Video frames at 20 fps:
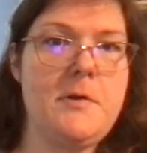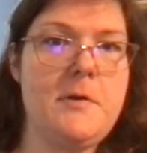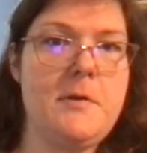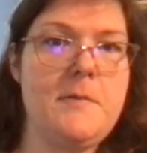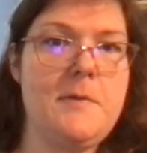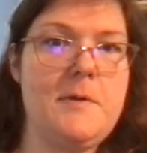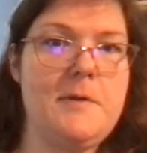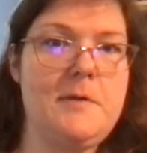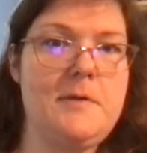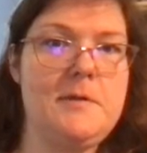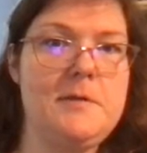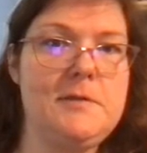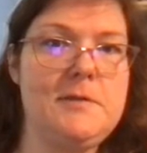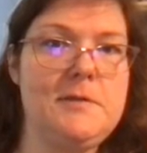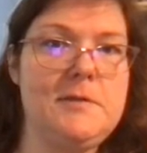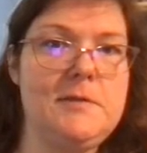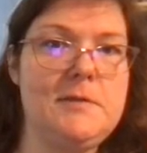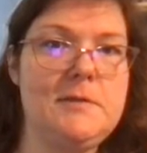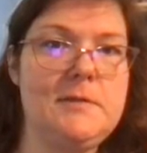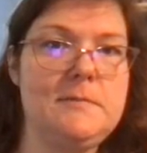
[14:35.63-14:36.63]
Make
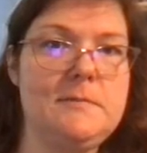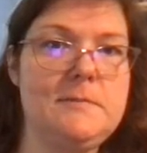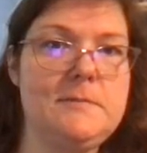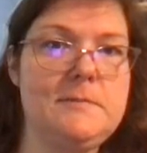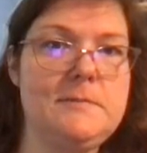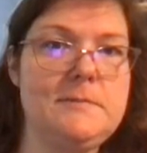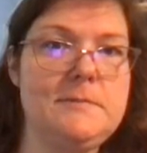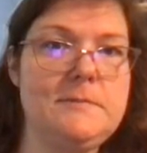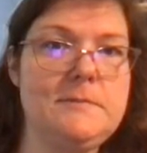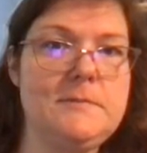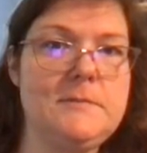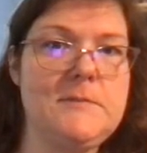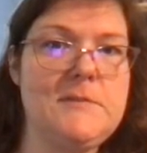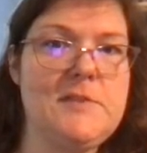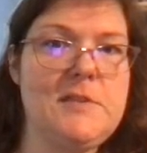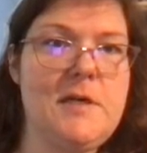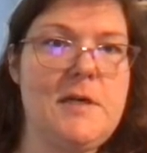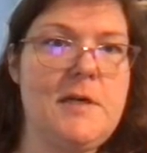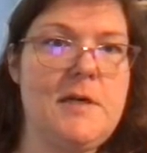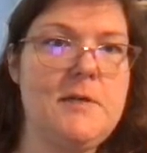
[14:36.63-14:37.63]
this
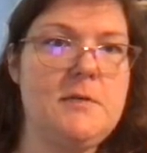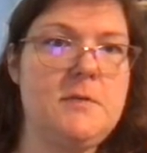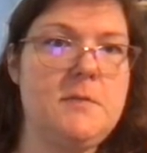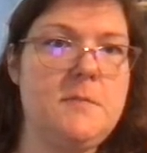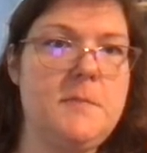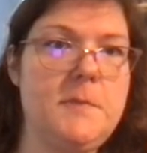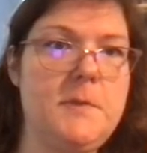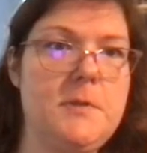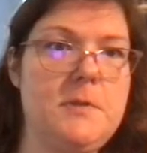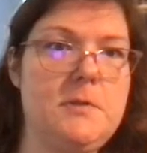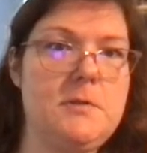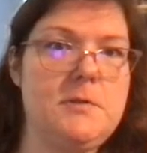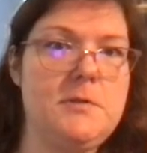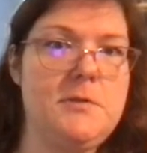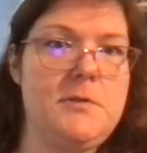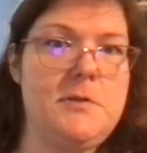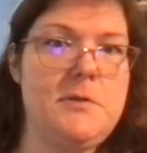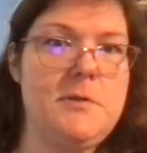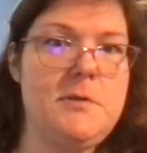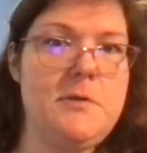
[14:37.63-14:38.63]
title bold.